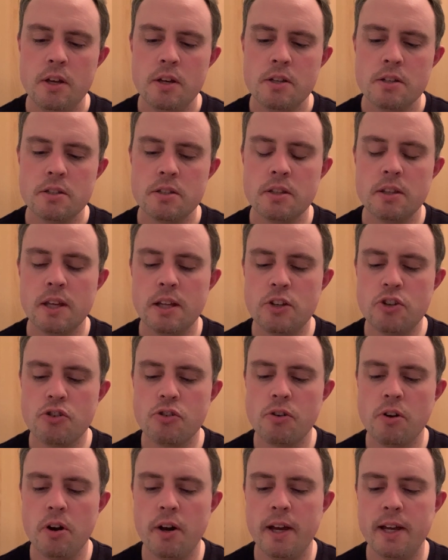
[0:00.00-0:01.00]
So they
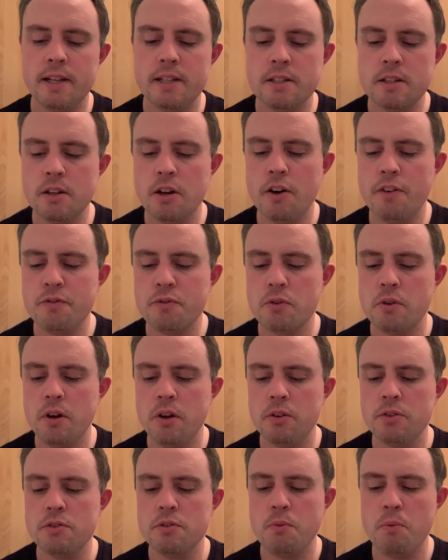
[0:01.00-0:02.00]
tried, and after a
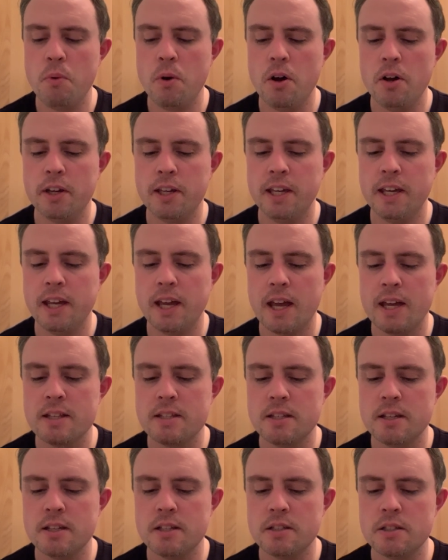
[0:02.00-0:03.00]
lot of working
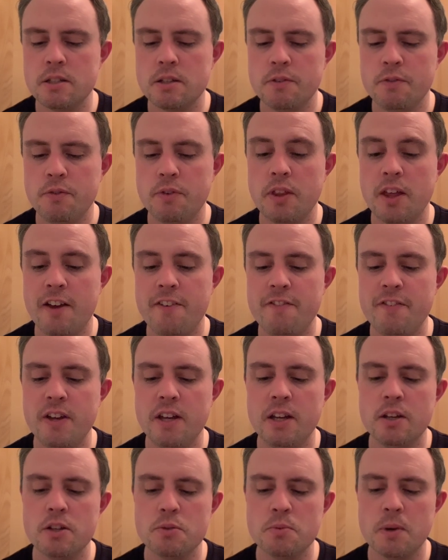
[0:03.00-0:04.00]
at it, for their
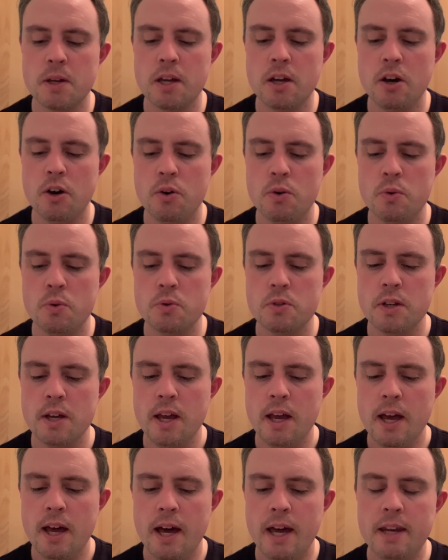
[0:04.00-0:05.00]
fingers were cold
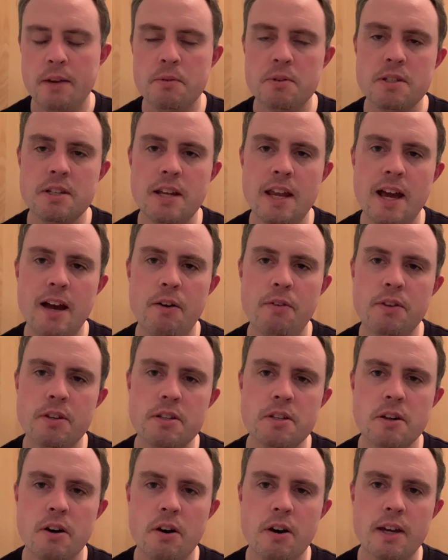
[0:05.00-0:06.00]
and it was now the
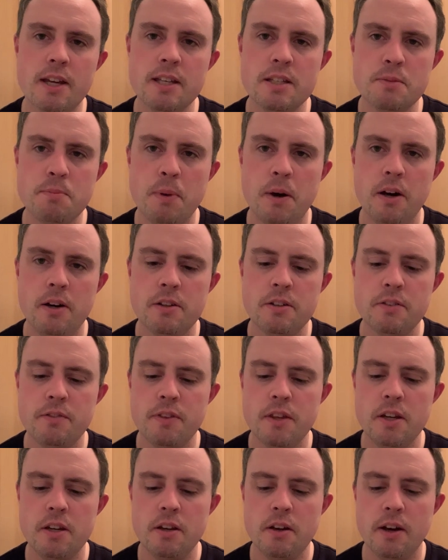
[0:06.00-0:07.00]
darkest part of
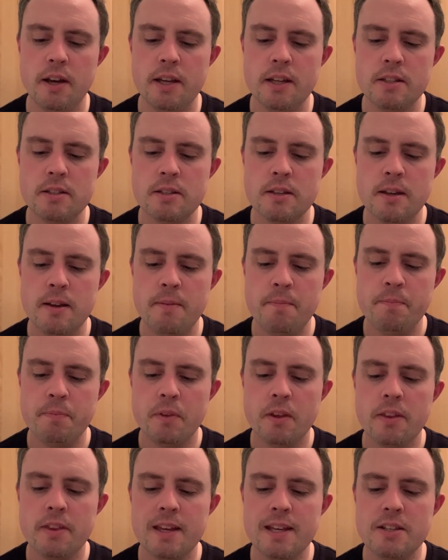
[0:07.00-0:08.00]
the night,
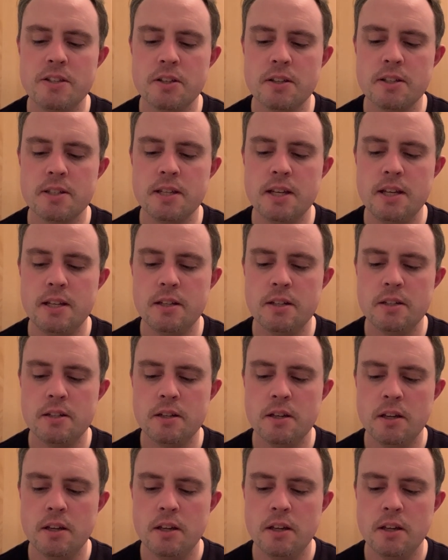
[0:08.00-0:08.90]
they succeeded.